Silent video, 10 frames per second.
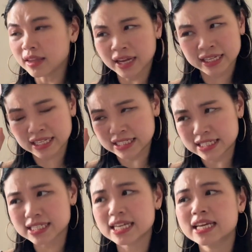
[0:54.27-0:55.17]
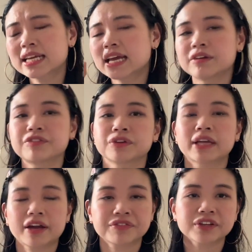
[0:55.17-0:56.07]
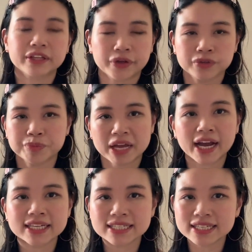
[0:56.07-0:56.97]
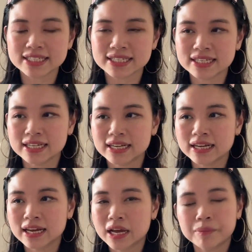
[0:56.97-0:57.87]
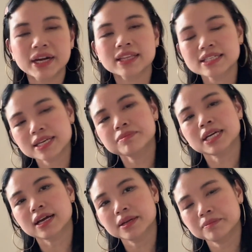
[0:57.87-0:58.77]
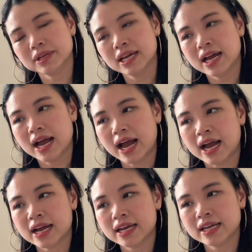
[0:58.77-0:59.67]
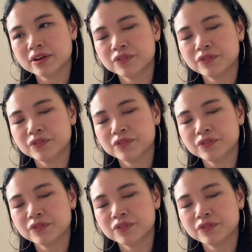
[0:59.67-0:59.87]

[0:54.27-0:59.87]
I can see and feel the effort that goes behind it. But at the same time, I